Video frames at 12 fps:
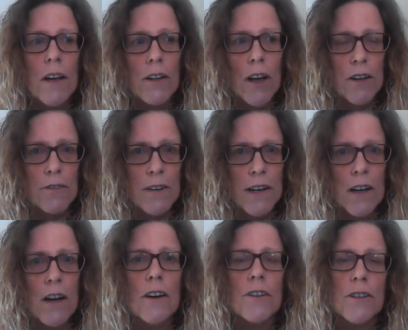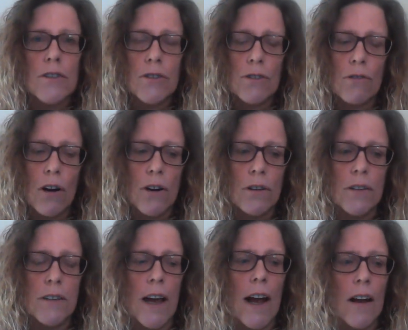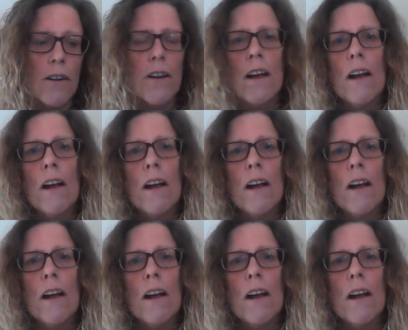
go to videos, scroll down,